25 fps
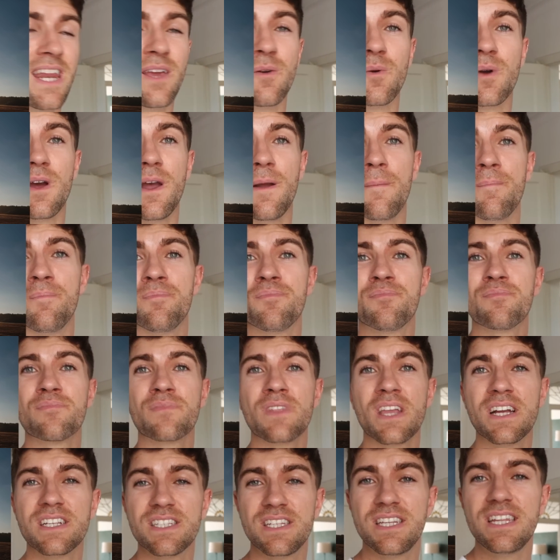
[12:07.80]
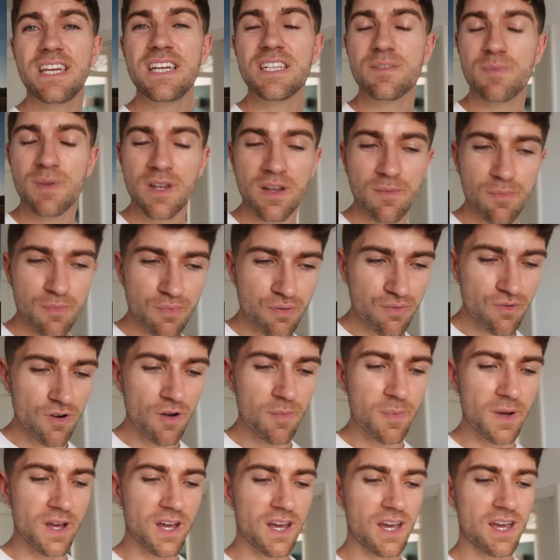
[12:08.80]
Anyway, today's been a
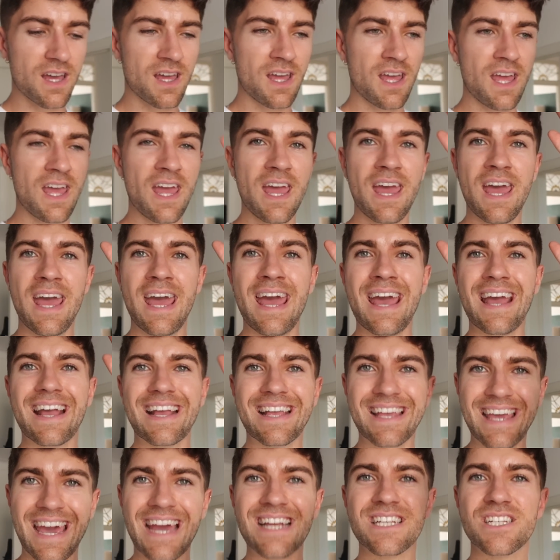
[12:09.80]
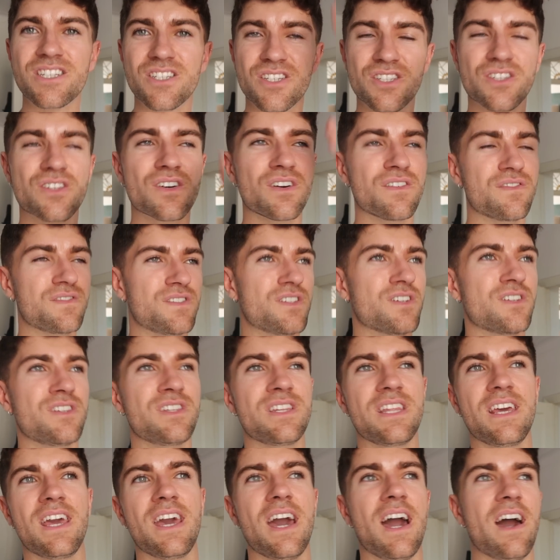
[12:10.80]
proper get stuff
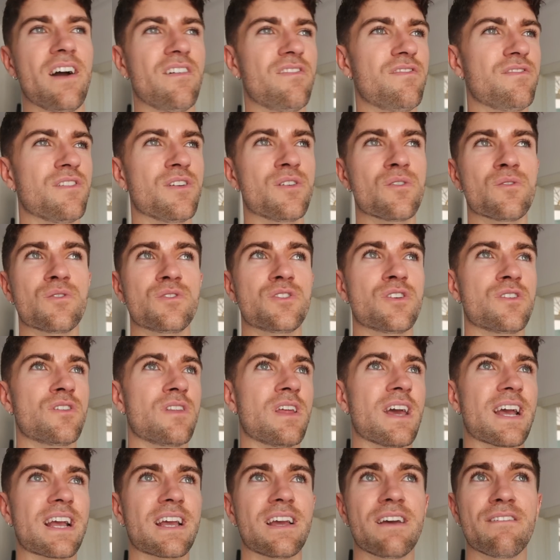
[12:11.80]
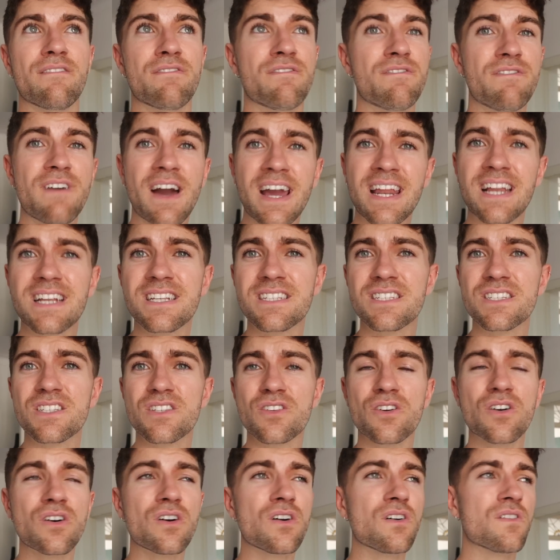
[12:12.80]
done day. I've, you know, done like finance
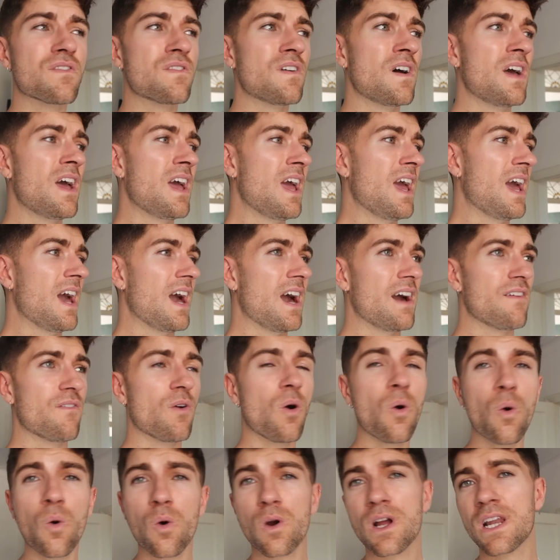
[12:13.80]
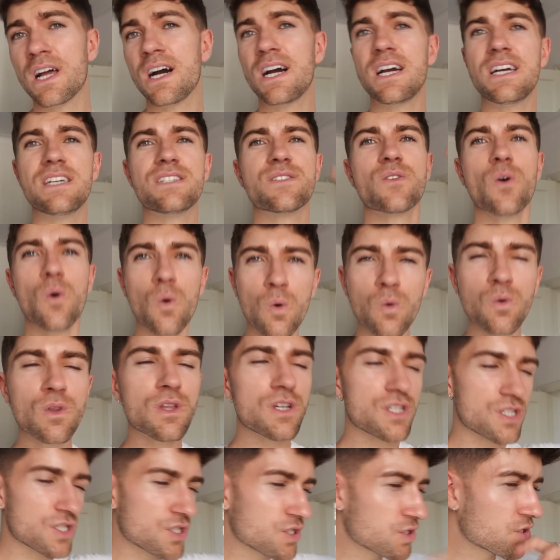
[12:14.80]
stuff, I've organized all
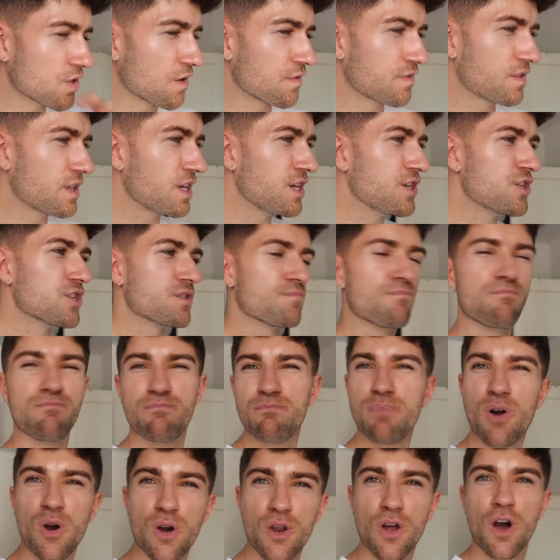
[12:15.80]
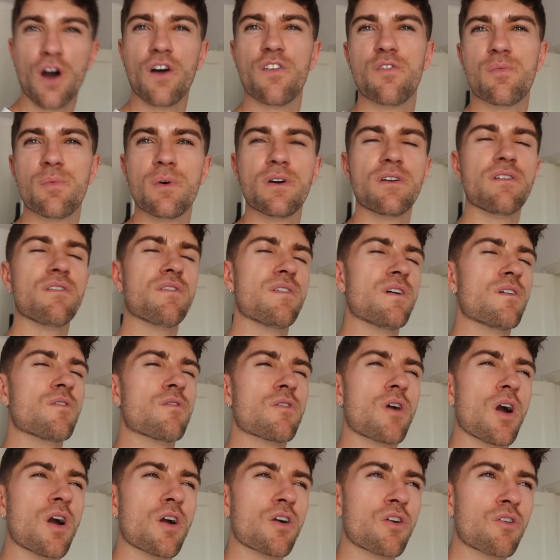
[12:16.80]
the stuff that you just put off, but you
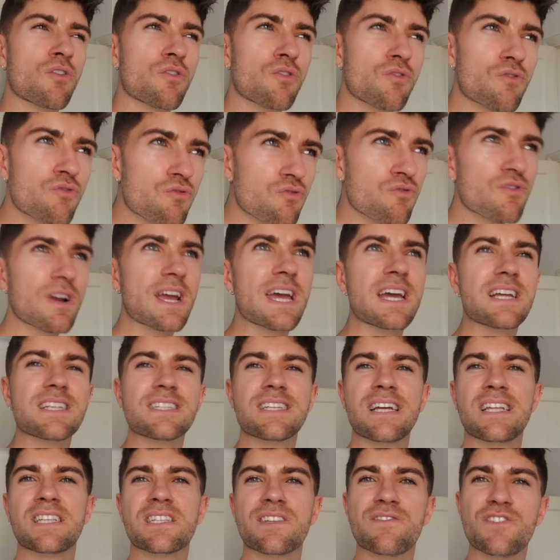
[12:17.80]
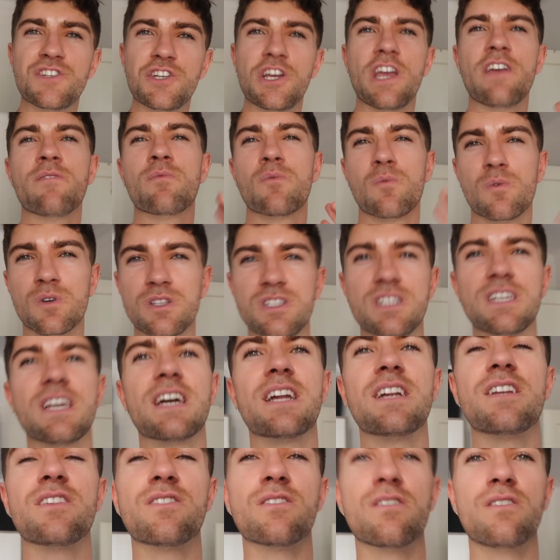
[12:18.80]
feel a great sense of achievement once you
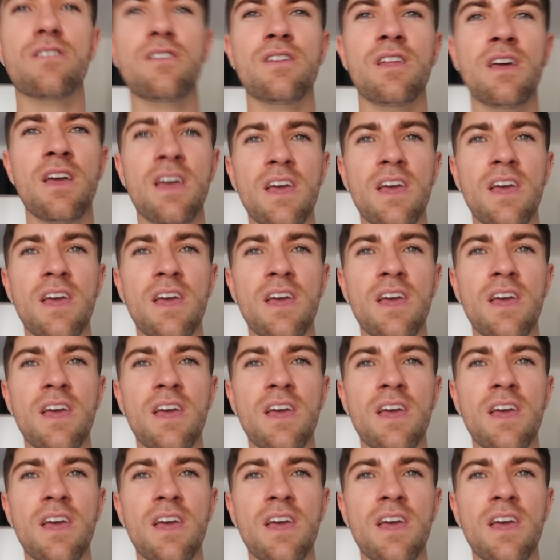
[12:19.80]
get it done.